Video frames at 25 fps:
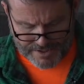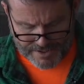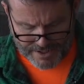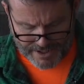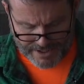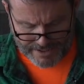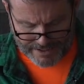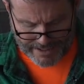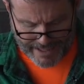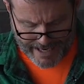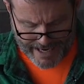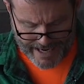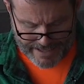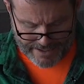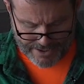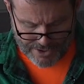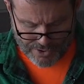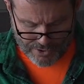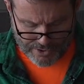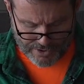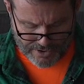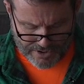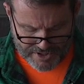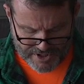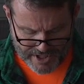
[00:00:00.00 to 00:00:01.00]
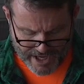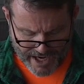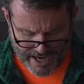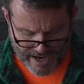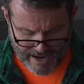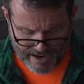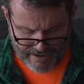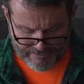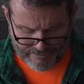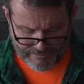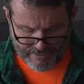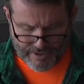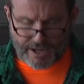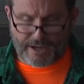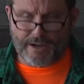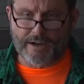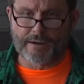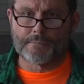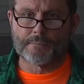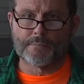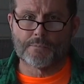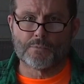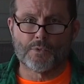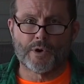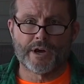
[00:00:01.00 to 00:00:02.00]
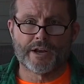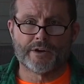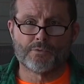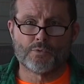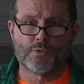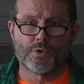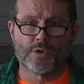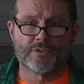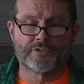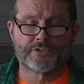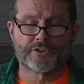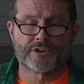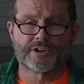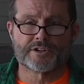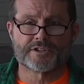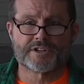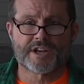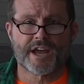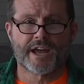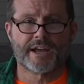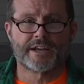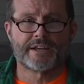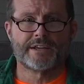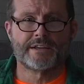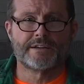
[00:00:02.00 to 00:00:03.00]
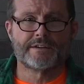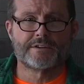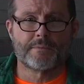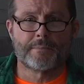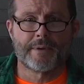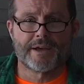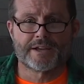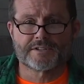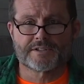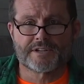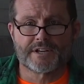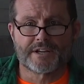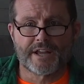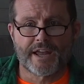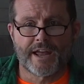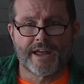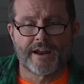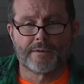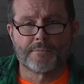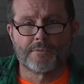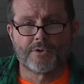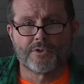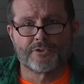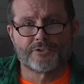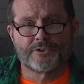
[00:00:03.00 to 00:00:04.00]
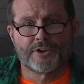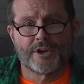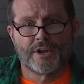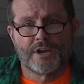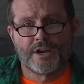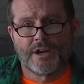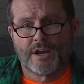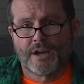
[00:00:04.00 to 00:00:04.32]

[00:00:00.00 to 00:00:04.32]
that landowners have when wolves are attacking domestic animals.